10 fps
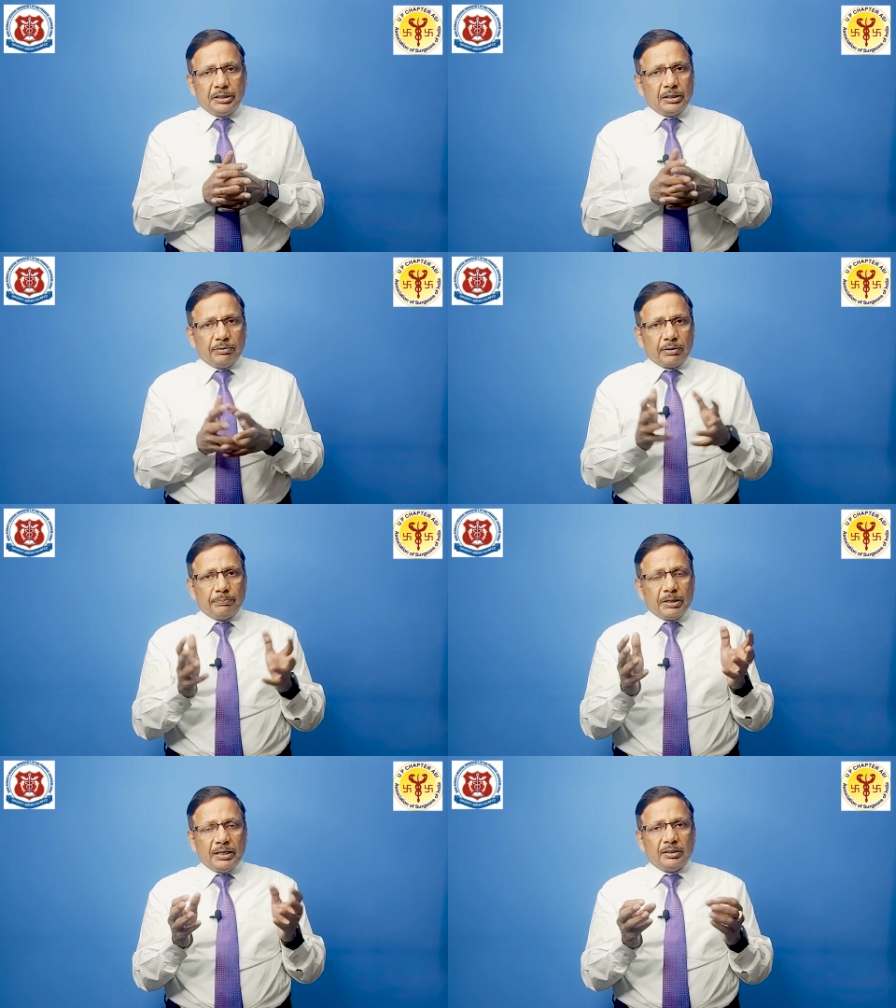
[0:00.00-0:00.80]
In
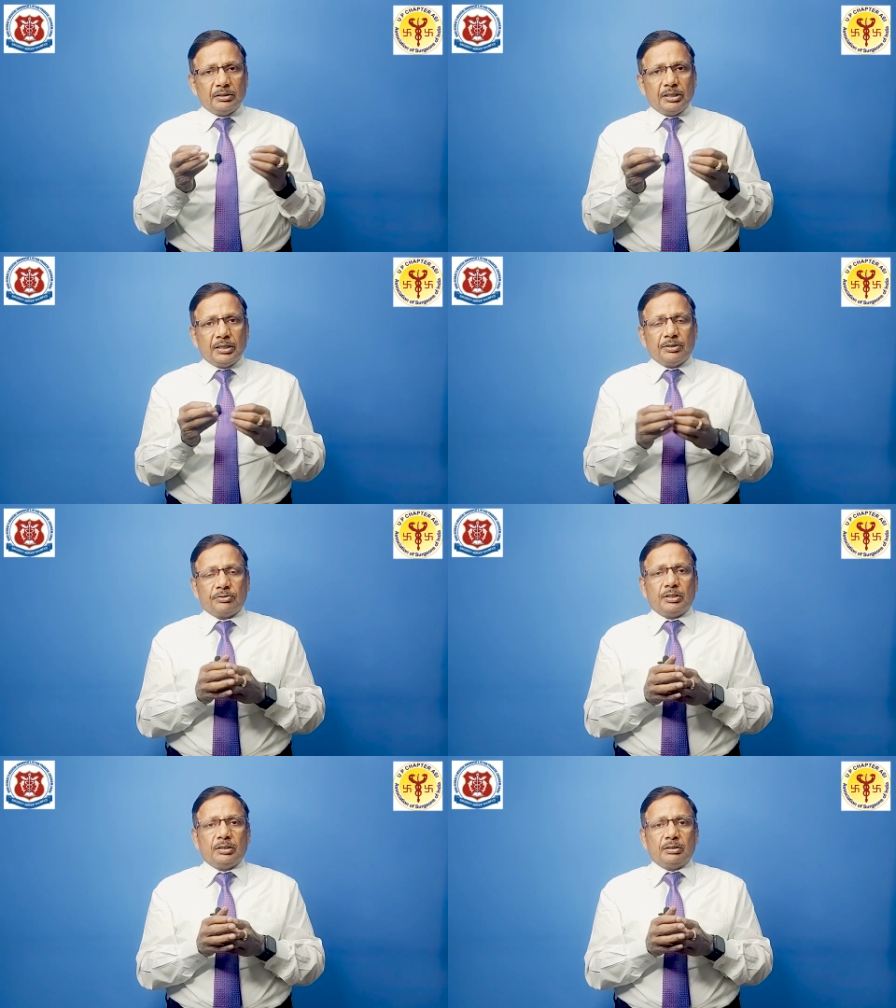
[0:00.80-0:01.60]
our brain, there
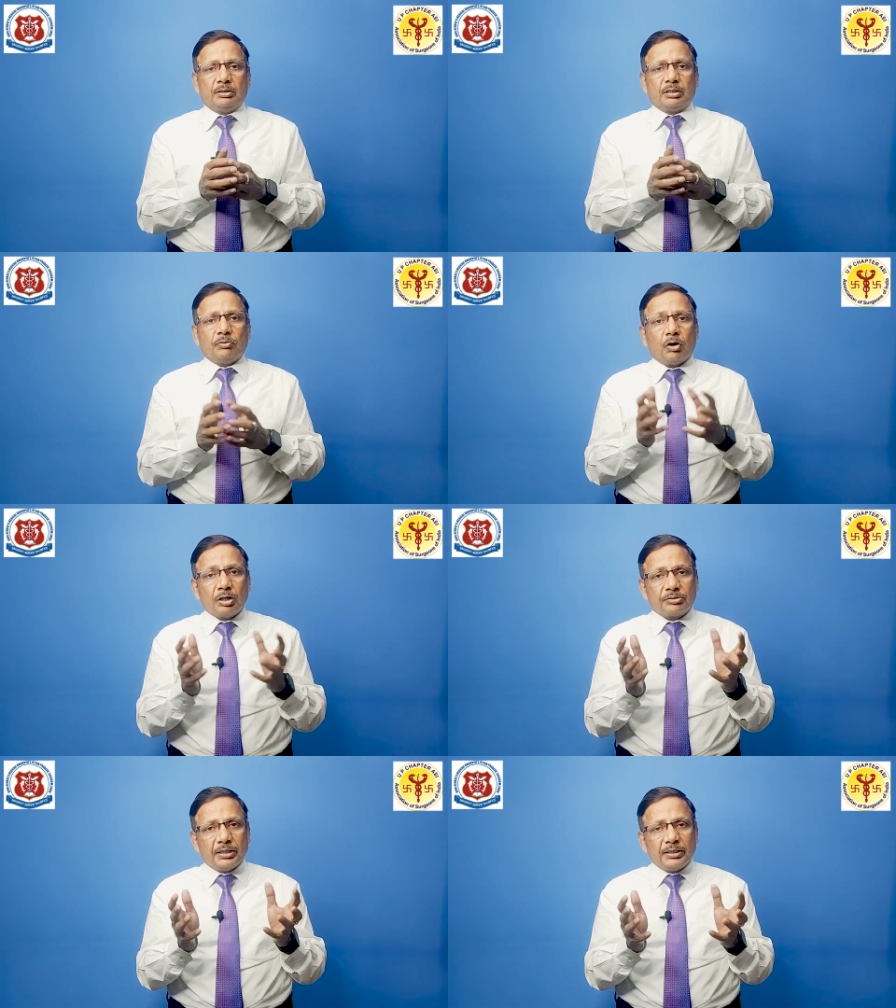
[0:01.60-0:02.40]
is a reward